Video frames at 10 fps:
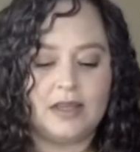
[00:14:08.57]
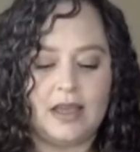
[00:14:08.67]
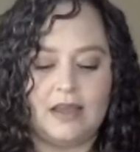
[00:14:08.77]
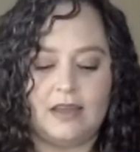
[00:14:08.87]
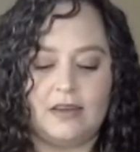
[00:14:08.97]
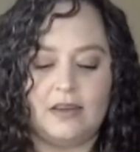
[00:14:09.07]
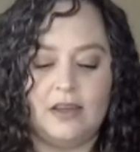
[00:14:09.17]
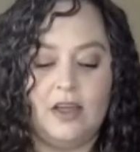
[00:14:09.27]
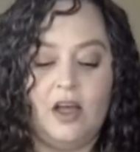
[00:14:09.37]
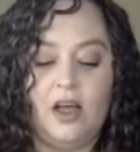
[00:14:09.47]
And
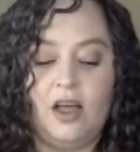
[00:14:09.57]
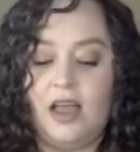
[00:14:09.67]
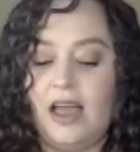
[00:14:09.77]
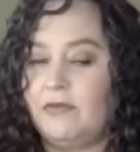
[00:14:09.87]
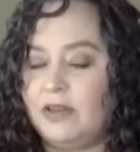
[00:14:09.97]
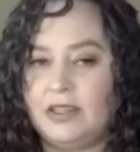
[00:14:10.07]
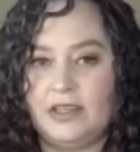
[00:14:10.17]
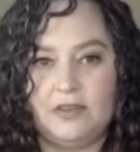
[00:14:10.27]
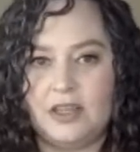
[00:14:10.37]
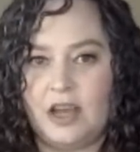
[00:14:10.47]
every
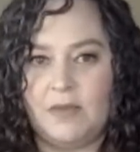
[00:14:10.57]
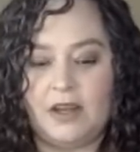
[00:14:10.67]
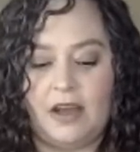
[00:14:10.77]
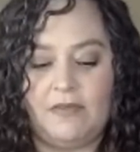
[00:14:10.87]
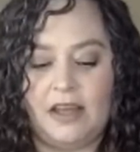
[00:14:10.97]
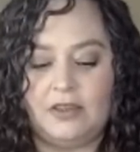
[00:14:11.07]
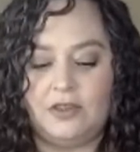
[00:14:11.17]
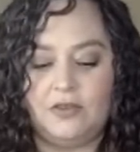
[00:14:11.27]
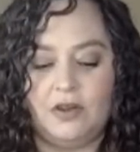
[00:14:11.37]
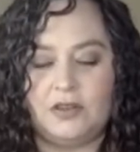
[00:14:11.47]
single time that I've had to
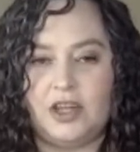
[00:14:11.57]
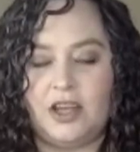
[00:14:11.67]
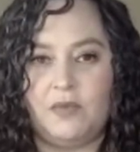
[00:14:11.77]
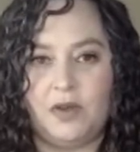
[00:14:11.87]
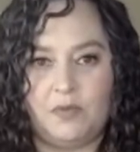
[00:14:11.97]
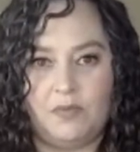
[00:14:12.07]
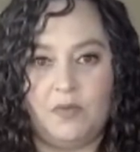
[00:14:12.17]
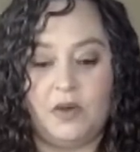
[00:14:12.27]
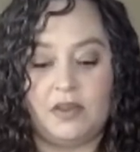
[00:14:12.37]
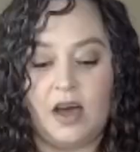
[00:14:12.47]
crochet
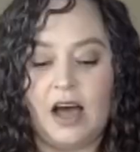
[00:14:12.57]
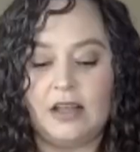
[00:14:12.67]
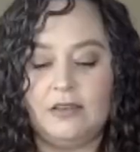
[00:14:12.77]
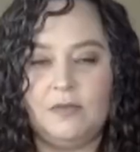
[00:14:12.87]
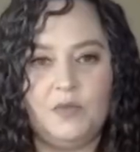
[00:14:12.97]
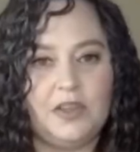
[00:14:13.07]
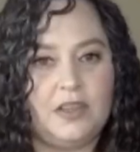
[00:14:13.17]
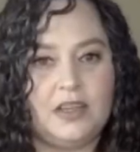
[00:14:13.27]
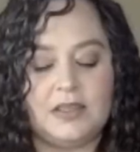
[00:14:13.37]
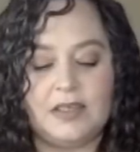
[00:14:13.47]
with cotton, with
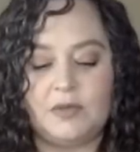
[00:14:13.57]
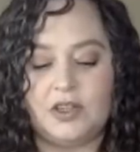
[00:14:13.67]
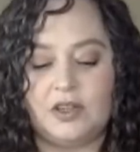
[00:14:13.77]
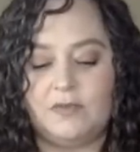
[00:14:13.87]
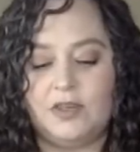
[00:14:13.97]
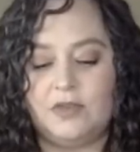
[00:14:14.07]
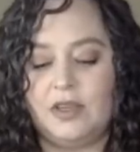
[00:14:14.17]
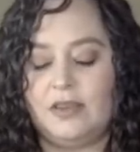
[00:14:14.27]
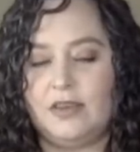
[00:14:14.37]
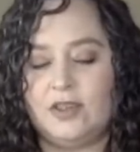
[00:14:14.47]
the exception of
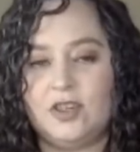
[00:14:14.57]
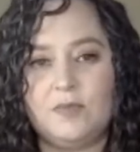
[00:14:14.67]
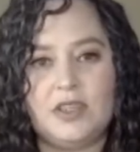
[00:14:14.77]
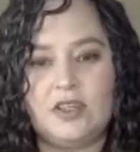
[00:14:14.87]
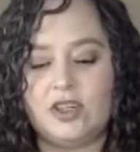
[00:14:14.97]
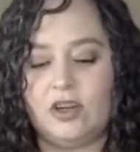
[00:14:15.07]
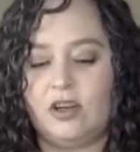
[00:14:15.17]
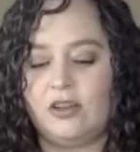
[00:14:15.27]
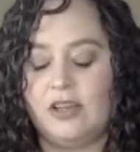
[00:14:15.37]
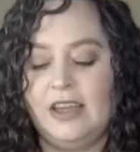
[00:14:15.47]
doing the gypsy
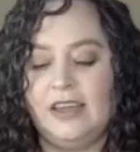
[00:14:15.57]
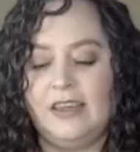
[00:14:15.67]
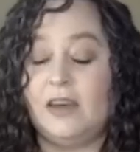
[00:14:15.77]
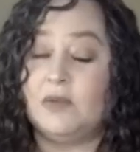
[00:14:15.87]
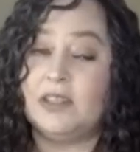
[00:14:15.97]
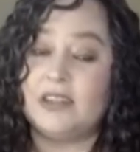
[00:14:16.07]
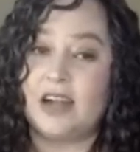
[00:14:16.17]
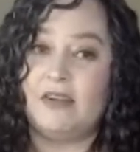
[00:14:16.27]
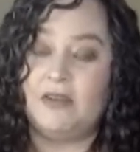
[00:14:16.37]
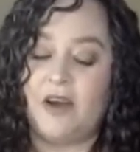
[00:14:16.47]
shawl, and that was
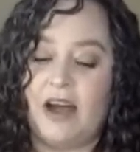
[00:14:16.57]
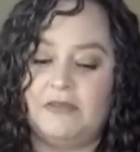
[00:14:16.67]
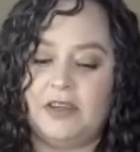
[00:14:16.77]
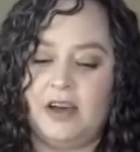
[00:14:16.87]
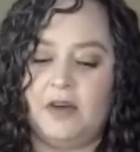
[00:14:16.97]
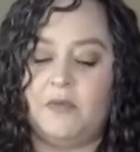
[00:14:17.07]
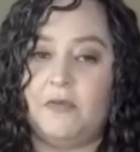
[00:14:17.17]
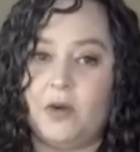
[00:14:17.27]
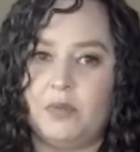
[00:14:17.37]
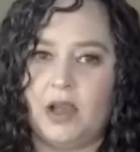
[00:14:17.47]
Stylecraft
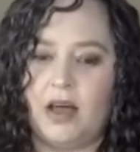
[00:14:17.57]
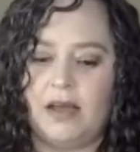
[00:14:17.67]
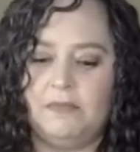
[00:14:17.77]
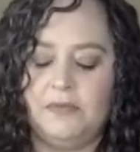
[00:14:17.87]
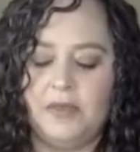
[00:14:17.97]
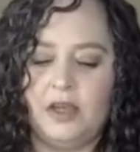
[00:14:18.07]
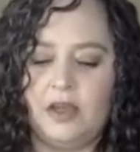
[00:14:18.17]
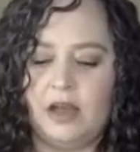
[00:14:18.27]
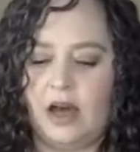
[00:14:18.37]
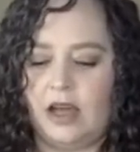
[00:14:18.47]
4-ply
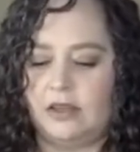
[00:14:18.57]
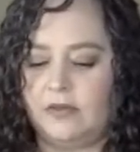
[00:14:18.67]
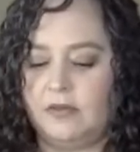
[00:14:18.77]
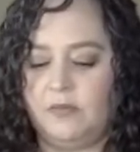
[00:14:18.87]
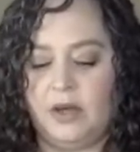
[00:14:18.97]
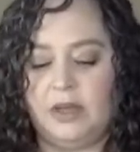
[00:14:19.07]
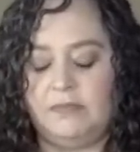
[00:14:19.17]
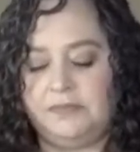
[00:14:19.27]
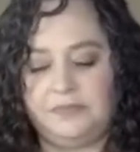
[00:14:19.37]
cotton, but